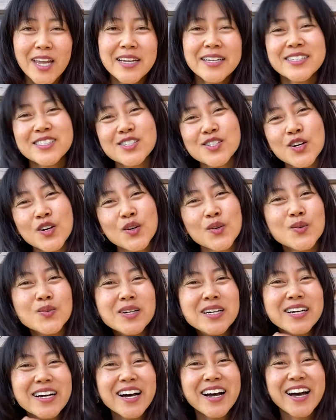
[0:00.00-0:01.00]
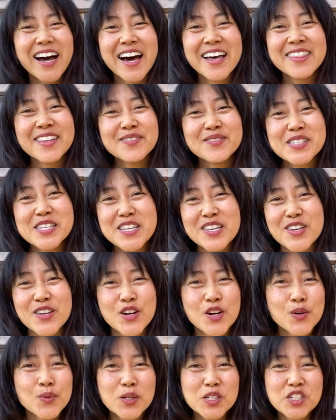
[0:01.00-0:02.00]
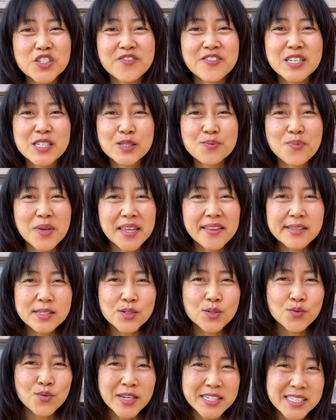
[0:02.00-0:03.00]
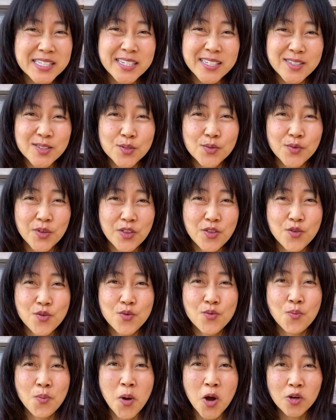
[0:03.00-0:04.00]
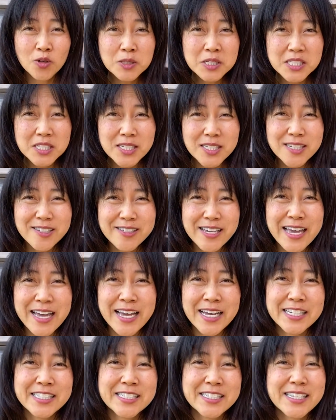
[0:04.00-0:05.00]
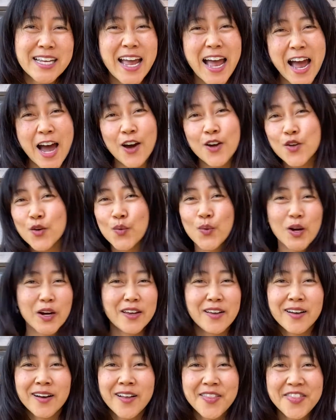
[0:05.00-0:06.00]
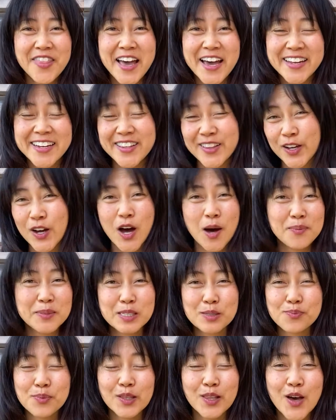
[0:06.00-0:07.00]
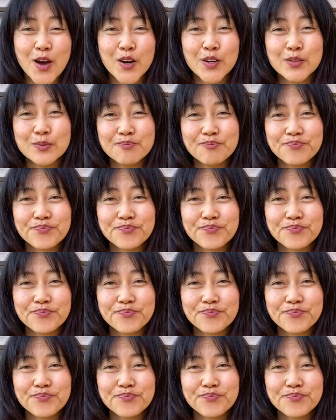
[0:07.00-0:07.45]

So I'd love to hear which of these myths resonates with you most and how you're working on that in the comments below.